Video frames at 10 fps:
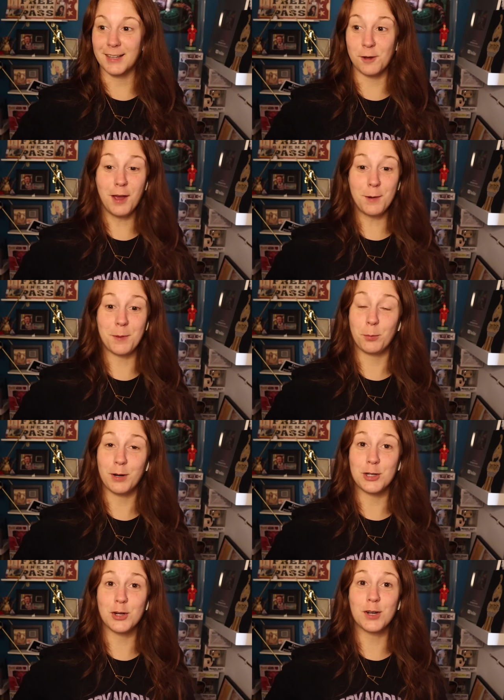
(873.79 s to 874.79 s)
Like, you gotta be
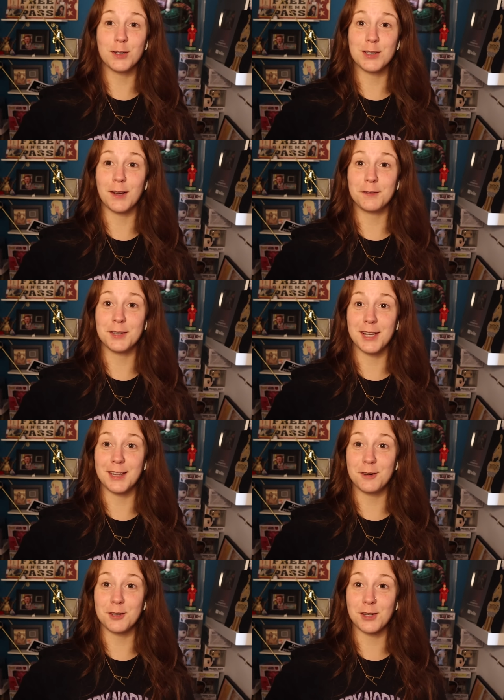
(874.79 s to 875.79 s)
pretty sure yourself to say
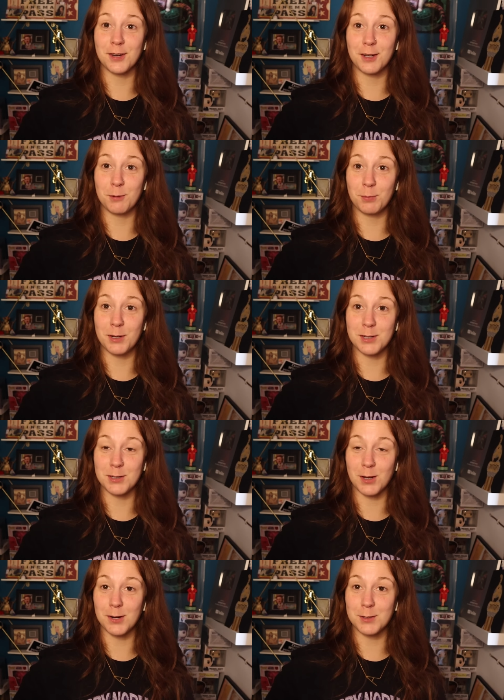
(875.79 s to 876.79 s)
that your song could replace the
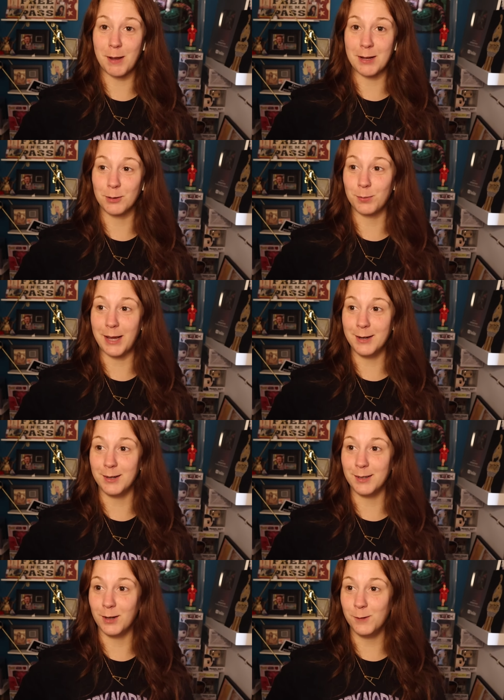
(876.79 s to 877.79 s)
Star Spangled Banner,
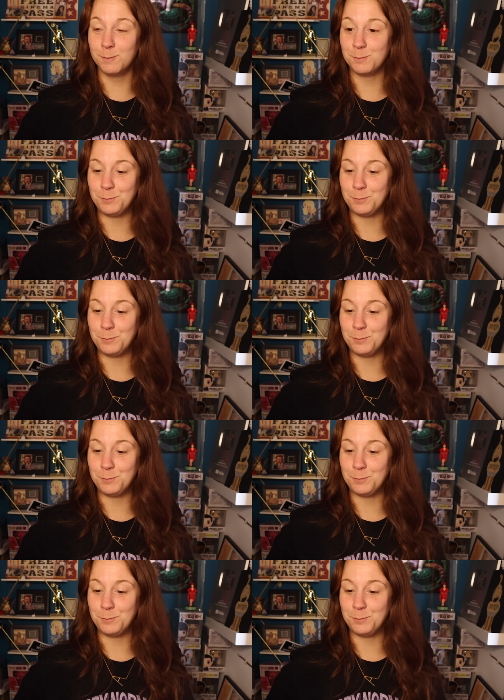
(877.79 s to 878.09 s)
you know?